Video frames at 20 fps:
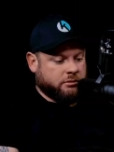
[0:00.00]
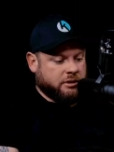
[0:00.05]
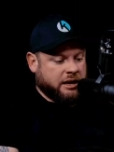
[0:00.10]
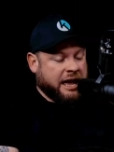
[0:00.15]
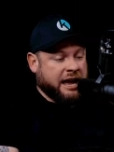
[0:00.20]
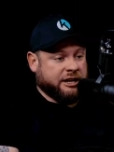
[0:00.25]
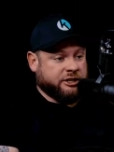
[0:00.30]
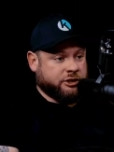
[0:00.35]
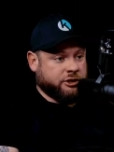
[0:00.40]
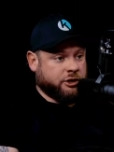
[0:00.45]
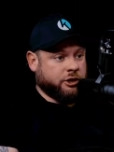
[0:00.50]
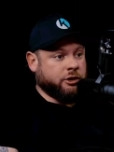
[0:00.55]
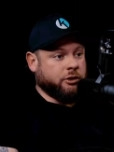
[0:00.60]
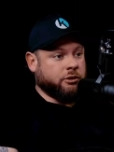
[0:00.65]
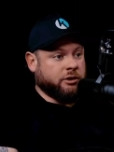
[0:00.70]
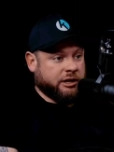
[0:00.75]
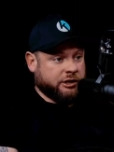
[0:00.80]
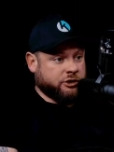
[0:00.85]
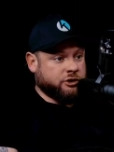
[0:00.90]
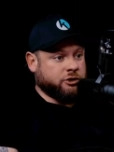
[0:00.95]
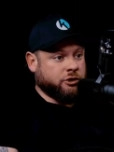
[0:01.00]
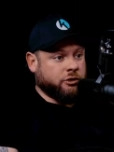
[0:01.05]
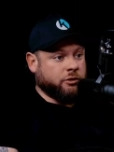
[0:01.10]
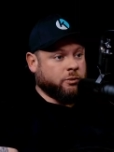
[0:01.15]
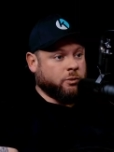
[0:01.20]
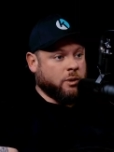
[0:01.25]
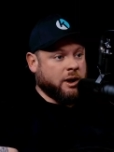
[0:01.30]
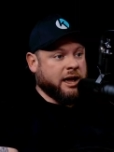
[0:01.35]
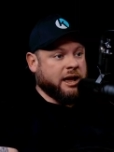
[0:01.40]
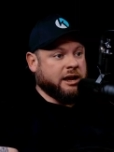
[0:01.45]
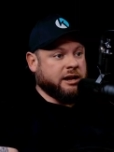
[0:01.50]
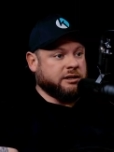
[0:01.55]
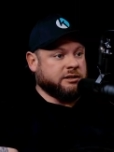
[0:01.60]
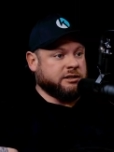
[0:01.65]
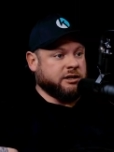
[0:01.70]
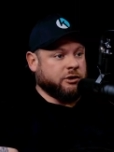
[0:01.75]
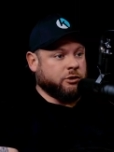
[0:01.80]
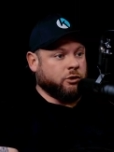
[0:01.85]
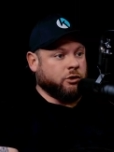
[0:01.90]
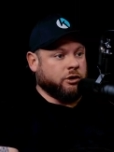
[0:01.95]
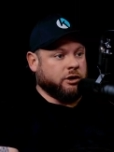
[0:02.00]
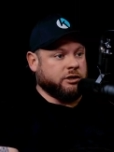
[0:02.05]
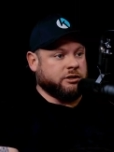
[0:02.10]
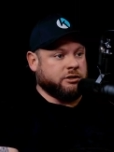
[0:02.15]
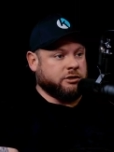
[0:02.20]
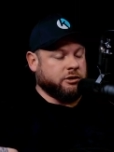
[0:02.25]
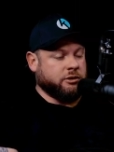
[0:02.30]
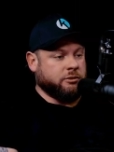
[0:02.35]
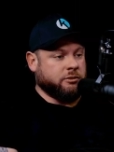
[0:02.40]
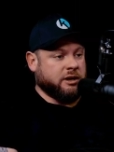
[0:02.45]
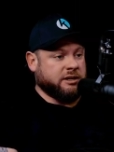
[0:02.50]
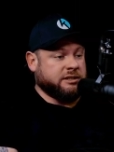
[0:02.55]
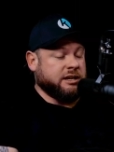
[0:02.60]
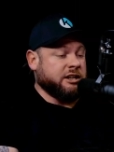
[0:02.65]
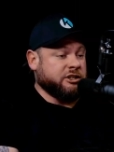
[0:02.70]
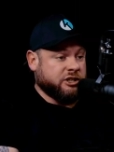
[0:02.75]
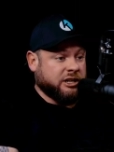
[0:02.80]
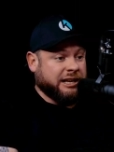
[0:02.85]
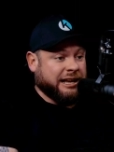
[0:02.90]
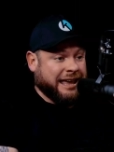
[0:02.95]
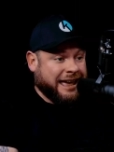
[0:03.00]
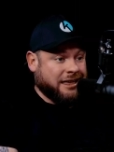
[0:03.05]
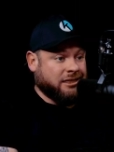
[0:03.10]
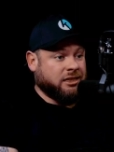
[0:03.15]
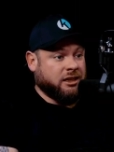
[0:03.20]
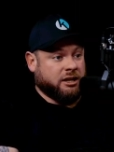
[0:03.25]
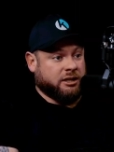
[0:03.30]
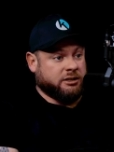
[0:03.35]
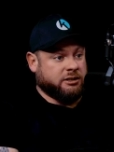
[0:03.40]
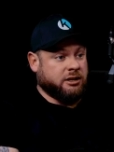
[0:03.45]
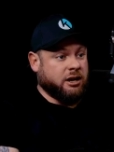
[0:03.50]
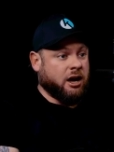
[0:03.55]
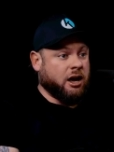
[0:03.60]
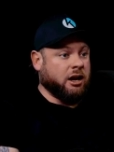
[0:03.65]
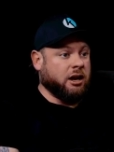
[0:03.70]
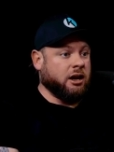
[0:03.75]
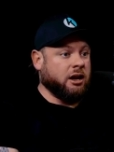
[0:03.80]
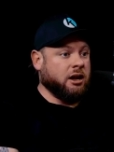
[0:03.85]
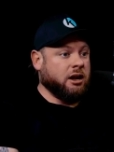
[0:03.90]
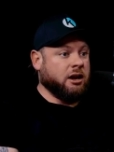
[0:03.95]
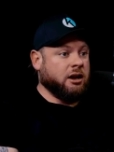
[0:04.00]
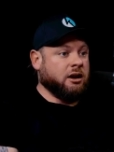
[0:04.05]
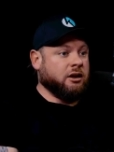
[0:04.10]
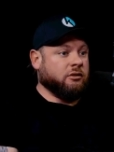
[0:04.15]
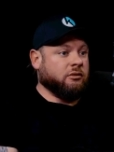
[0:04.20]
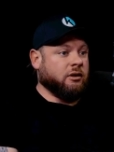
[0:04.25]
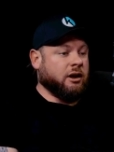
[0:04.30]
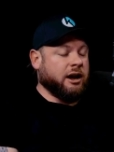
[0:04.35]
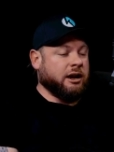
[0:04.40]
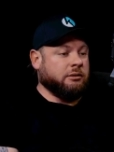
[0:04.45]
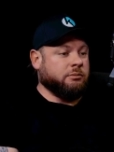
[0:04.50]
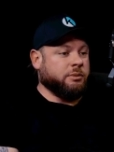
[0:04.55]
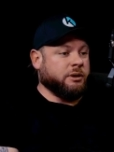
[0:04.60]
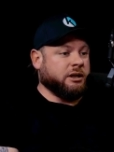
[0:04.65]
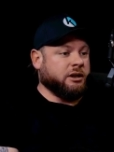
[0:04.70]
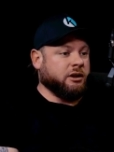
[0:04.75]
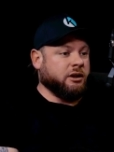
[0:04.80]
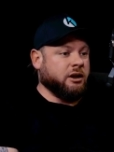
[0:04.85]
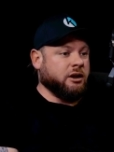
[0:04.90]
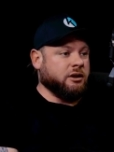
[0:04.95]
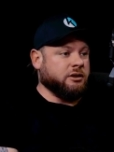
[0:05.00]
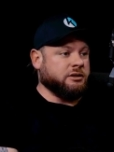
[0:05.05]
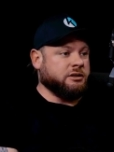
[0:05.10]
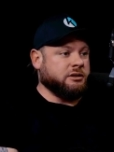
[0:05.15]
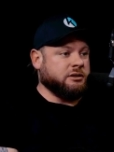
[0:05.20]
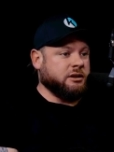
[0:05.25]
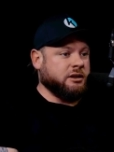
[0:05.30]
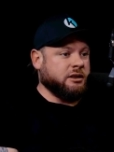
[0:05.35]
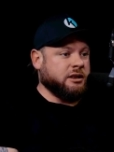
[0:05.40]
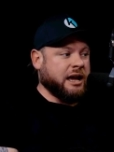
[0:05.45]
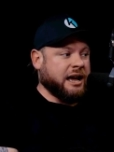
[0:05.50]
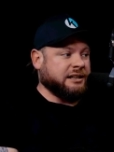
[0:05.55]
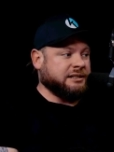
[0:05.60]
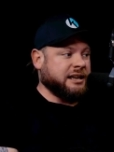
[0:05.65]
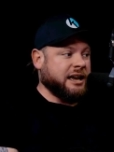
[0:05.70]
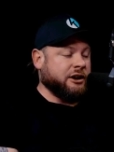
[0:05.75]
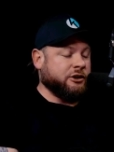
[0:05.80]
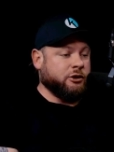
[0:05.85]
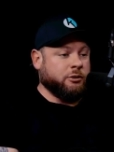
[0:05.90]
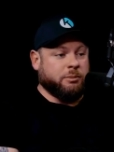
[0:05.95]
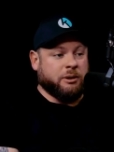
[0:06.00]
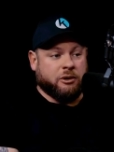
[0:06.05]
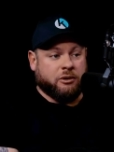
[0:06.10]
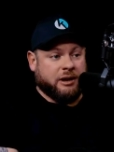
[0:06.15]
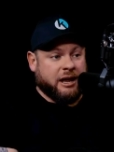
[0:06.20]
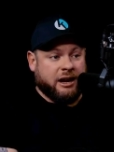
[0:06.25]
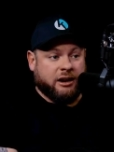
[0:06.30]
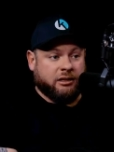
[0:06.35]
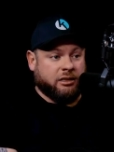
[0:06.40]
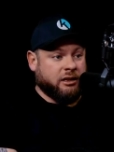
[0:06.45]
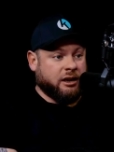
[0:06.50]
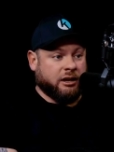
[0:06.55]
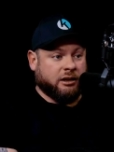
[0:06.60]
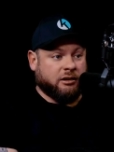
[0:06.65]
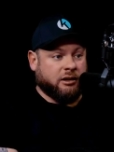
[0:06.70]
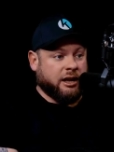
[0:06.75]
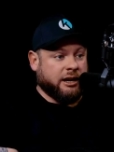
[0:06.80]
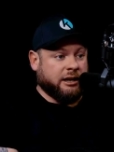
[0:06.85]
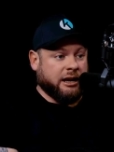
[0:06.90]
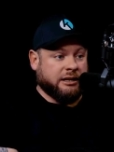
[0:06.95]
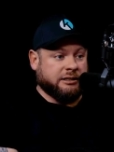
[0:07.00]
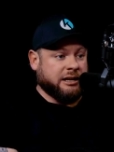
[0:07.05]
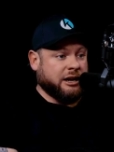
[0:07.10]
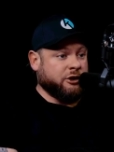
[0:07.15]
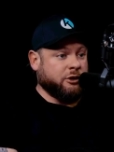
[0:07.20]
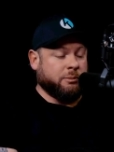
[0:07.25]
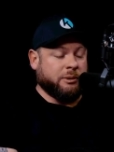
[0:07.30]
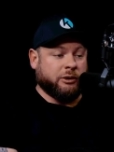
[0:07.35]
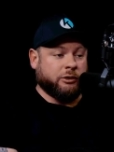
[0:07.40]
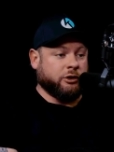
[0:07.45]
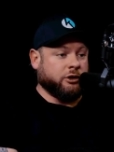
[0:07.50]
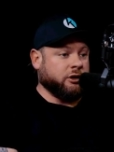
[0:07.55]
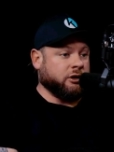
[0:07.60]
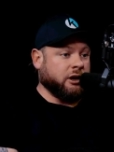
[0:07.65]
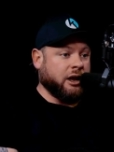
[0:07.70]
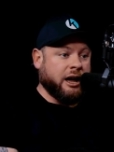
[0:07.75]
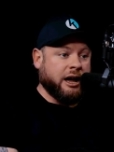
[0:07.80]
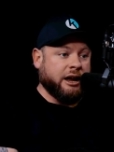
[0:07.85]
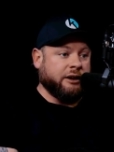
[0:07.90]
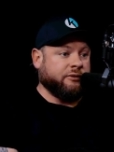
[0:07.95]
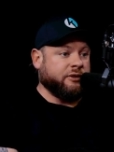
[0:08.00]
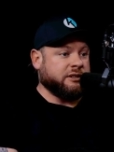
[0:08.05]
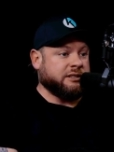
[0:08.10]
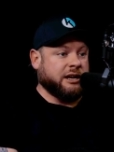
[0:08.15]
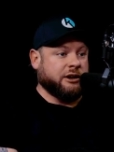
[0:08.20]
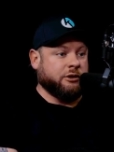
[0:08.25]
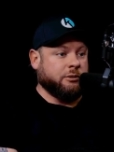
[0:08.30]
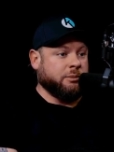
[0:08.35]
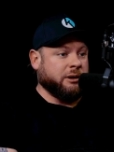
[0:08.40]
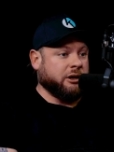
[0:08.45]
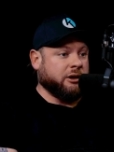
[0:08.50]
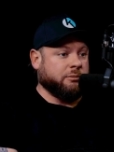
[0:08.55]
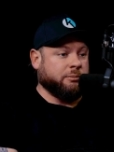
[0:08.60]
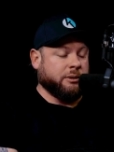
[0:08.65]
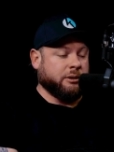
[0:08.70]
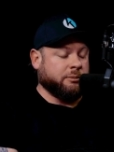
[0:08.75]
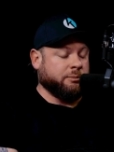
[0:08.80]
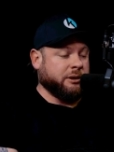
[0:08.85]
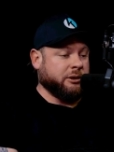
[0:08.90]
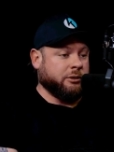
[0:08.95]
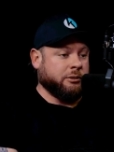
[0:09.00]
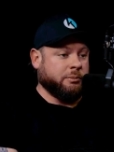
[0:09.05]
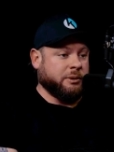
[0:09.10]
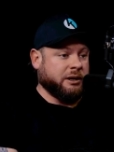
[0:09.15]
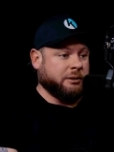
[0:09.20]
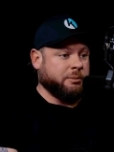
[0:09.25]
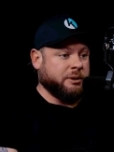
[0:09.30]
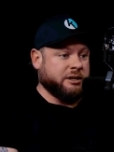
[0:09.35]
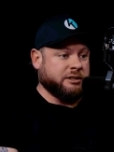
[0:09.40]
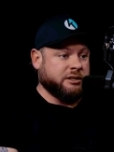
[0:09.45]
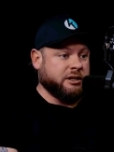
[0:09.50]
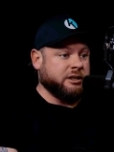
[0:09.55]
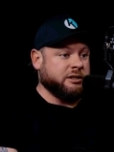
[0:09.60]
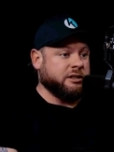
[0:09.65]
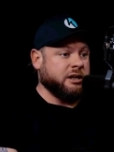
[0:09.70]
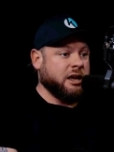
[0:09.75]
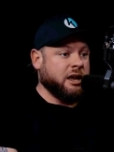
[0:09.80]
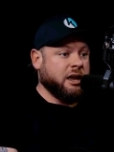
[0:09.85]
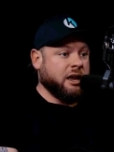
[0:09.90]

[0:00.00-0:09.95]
execute in certain ways in order to essentially get things done right because that's how you build anything like it's how you build a good life that's how you build a big business